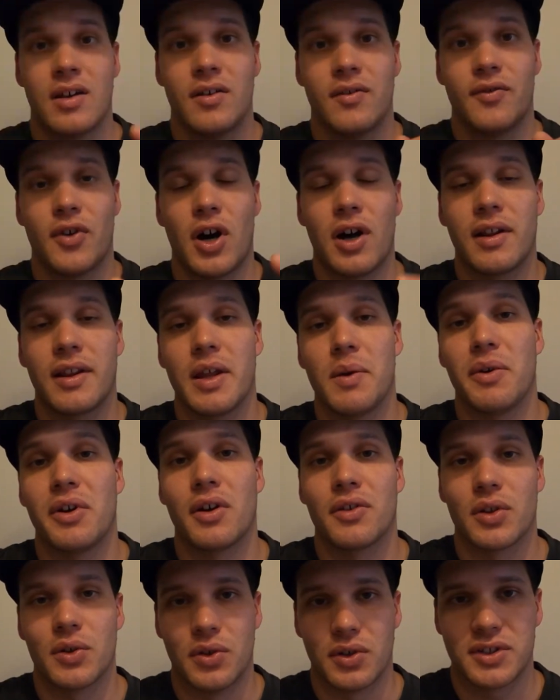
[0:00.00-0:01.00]
Finally, we
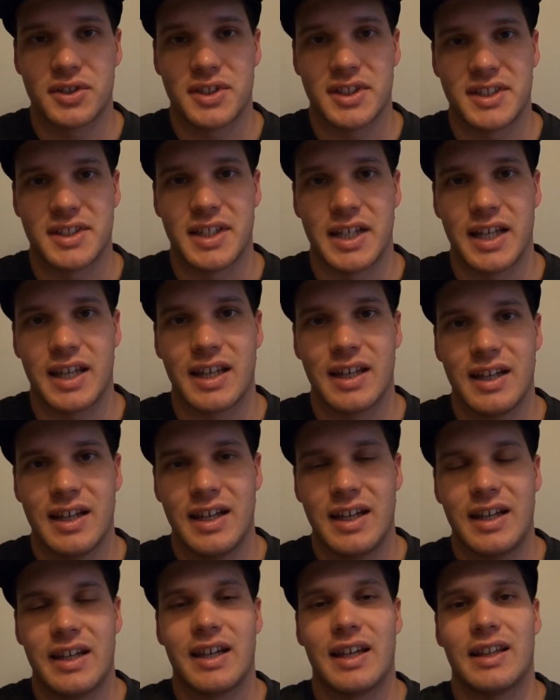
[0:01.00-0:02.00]
got the hooks to stick
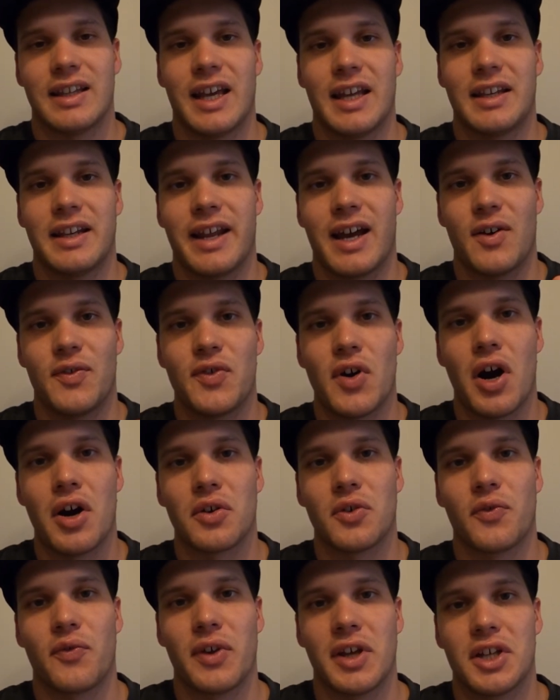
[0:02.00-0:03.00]
and landed our
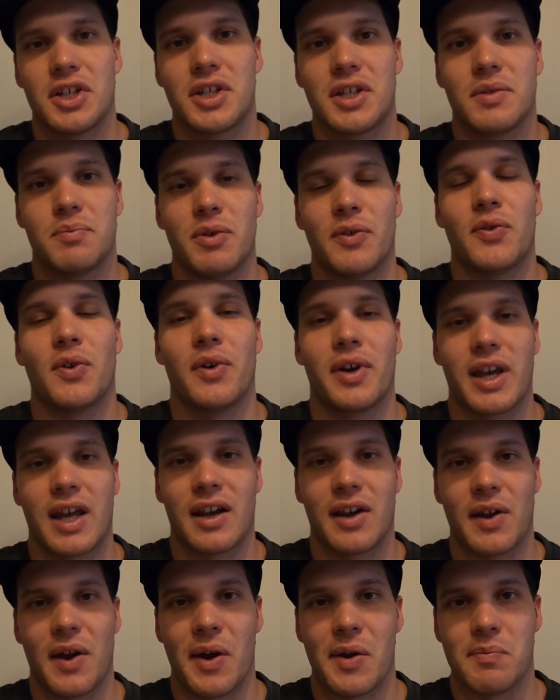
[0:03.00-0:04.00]
final fish before we
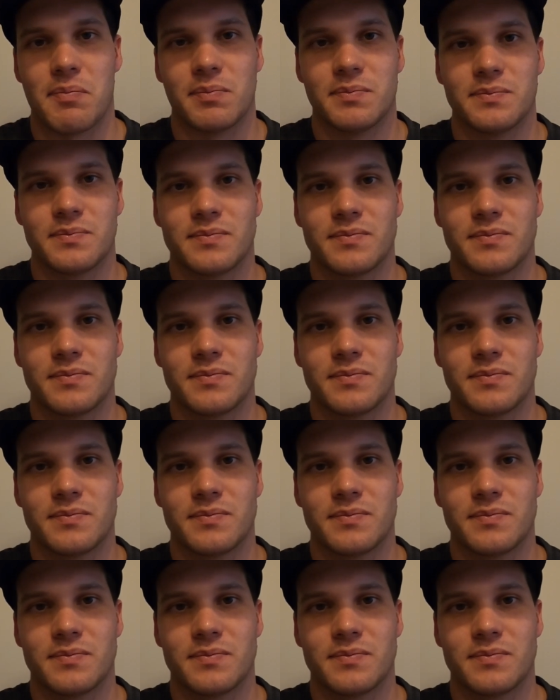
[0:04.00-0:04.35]
headed home.